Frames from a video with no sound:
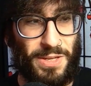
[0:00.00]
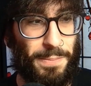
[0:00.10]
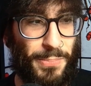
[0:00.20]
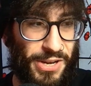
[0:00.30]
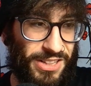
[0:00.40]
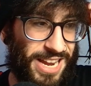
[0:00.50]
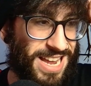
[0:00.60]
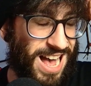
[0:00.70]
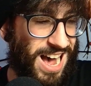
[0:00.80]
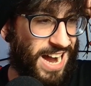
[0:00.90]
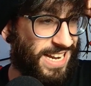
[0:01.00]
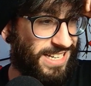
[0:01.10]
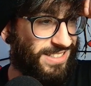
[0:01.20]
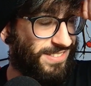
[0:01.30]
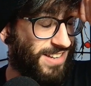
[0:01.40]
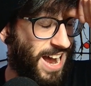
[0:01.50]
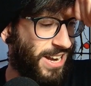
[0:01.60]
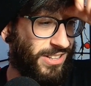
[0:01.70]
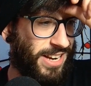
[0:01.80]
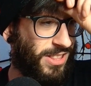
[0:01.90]
But like I didn't
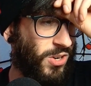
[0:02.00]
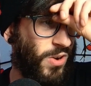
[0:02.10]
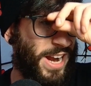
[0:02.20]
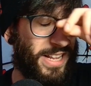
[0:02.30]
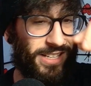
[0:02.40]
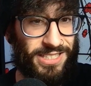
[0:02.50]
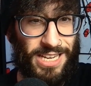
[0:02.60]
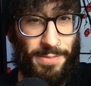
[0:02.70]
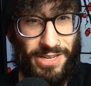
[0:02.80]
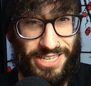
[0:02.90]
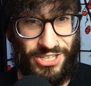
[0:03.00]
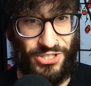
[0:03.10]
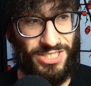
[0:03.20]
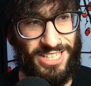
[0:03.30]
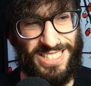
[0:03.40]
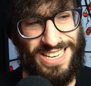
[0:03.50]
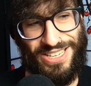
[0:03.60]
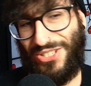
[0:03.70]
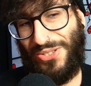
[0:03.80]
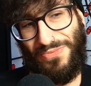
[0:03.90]
like the grind in this game. It
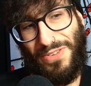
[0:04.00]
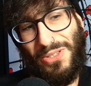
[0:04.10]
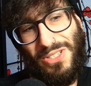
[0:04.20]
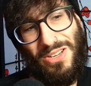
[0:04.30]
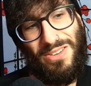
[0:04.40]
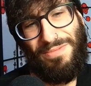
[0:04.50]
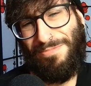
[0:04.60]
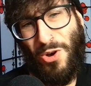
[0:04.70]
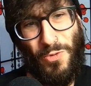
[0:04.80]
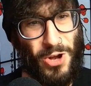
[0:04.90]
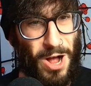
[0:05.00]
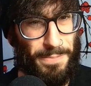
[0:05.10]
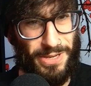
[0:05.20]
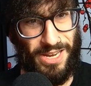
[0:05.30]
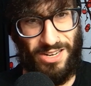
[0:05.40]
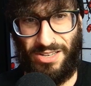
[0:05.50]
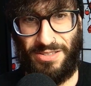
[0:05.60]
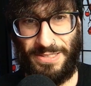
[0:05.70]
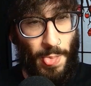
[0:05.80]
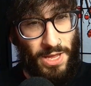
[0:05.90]
just feels overcomplicated.
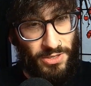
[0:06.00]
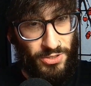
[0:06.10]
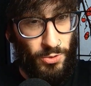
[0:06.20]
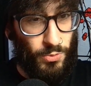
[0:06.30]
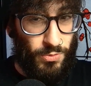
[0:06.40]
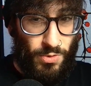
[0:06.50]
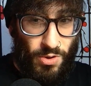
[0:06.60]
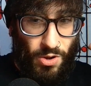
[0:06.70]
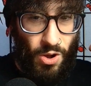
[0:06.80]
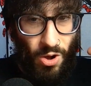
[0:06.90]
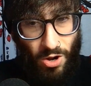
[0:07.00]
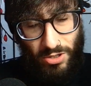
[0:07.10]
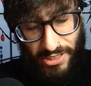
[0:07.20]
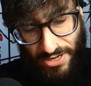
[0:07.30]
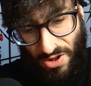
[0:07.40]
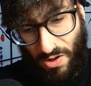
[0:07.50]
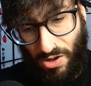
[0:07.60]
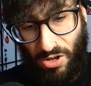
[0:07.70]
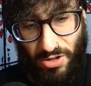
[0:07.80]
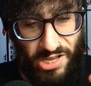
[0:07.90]
So all in
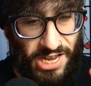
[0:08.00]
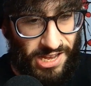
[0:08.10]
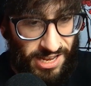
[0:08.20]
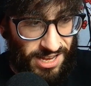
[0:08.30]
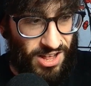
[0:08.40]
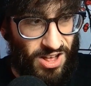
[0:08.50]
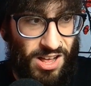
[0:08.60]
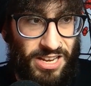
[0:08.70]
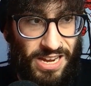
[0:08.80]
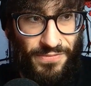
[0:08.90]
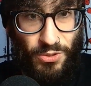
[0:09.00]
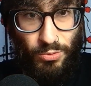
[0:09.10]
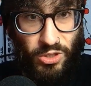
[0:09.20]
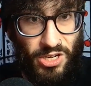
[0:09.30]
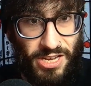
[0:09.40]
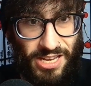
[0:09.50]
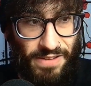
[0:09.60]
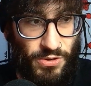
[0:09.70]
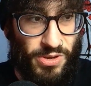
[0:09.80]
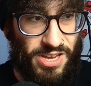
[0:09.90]
all, if
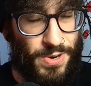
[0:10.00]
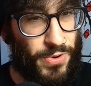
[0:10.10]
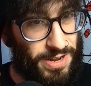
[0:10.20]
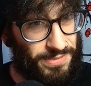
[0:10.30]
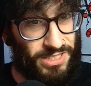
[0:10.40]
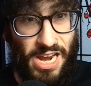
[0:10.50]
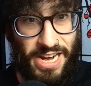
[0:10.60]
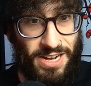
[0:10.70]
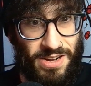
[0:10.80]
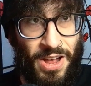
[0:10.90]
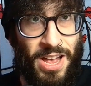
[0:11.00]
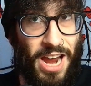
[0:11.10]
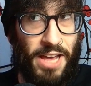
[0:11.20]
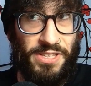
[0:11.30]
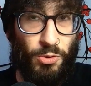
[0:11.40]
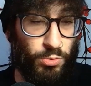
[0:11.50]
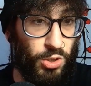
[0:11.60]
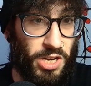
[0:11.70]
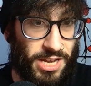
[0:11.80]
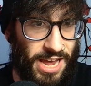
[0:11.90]
you hear what I'm saying, and then you
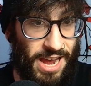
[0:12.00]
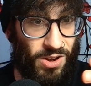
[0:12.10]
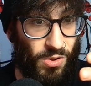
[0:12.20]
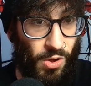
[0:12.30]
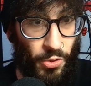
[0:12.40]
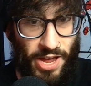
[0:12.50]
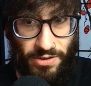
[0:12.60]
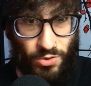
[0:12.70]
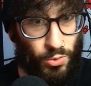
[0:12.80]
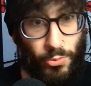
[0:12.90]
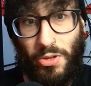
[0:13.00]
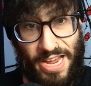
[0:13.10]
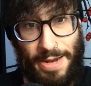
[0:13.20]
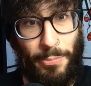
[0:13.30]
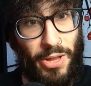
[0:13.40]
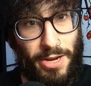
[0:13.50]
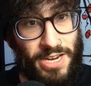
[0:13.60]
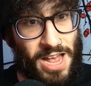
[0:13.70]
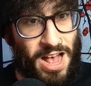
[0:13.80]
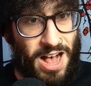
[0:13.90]
look at all that cool gameplay
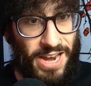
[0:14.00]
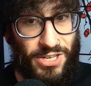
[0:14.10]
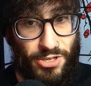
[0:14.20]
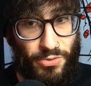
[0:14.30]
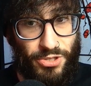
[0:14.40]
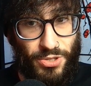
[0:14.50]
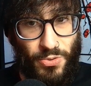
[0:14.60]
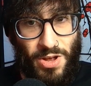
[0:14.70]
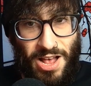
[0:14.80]
I showed you,